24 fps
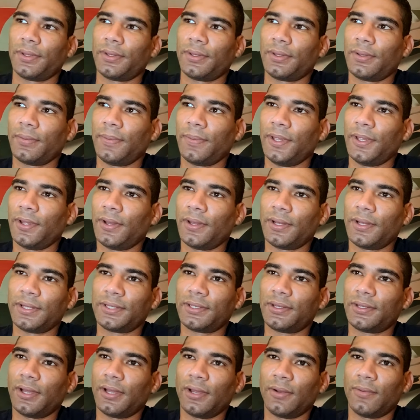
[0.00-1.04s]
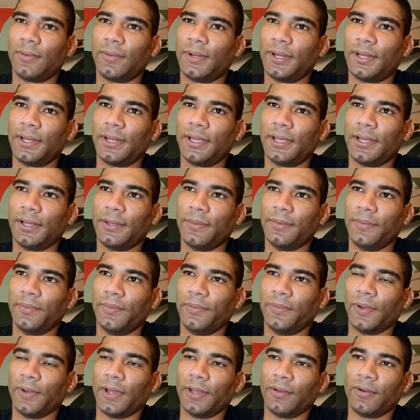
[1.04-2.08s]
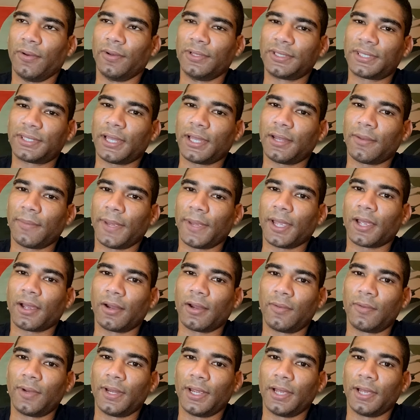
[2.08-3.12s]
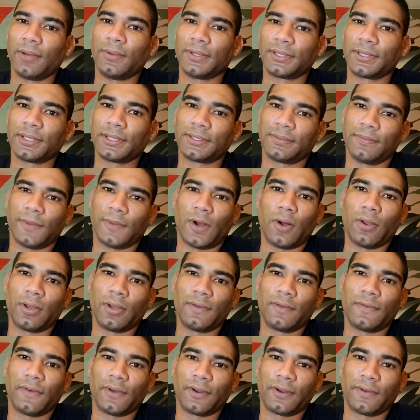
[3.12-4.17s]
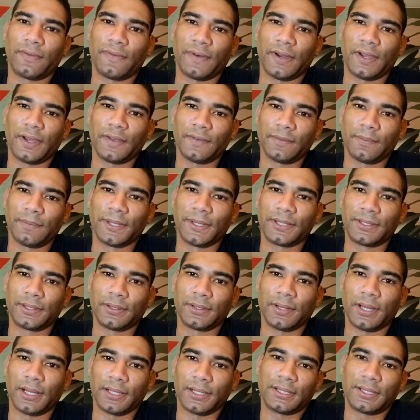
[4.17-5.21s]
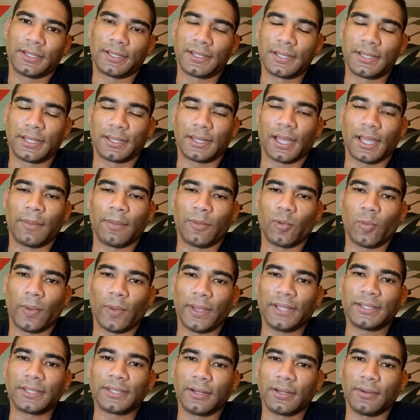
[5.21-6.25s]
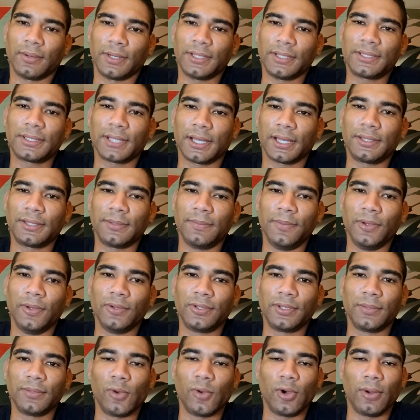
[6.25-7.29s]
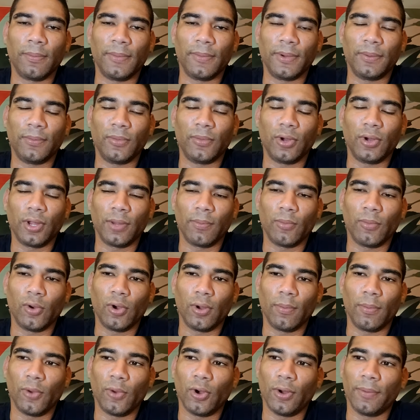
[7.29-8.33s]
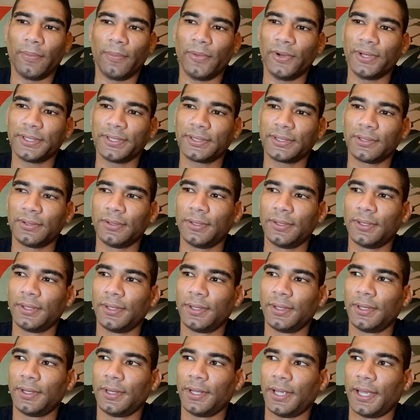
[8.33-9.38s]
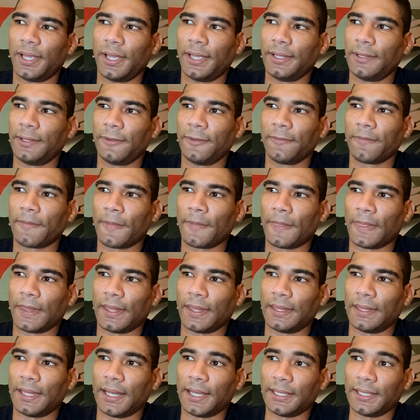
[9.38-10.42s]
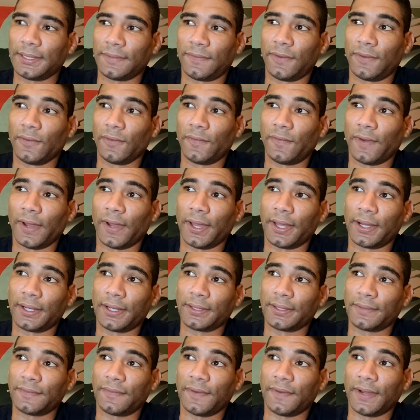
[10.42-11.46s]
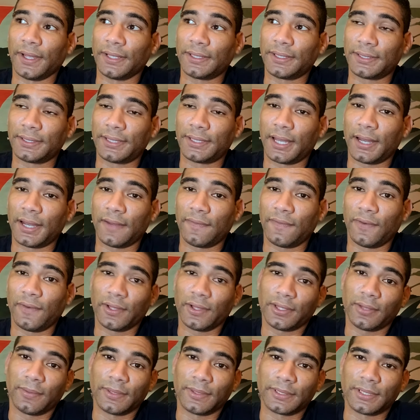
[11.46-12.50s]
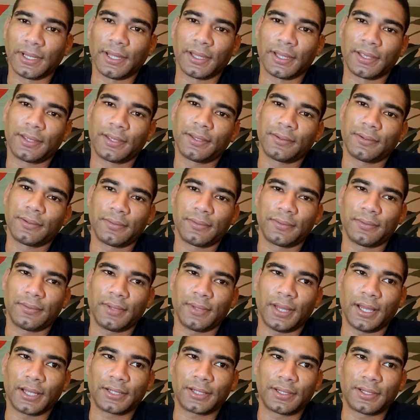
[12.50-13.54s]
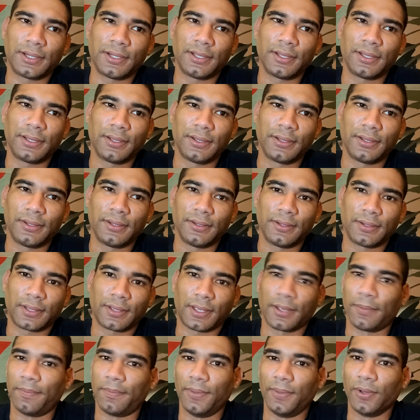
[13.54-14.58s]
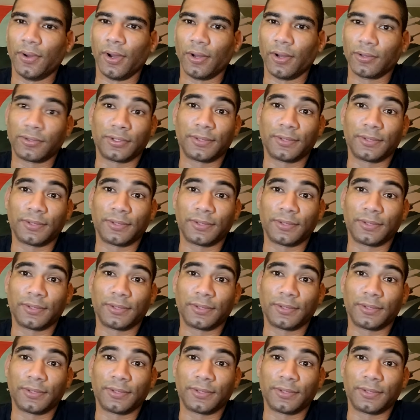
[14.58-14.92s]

To be honest, not really. When I started my career, I was a smaller 45, but at the time it went, I started building more and more muscle. And the last few fights that I fought, I was like, actually, Biodro